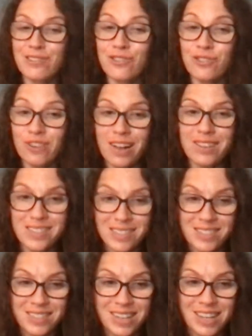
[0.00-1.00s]
And
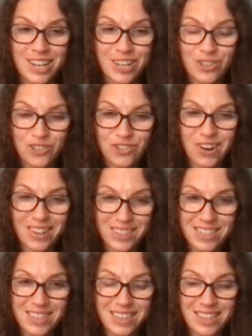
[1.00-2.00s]
trust
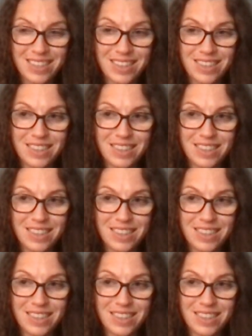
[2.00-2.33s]
the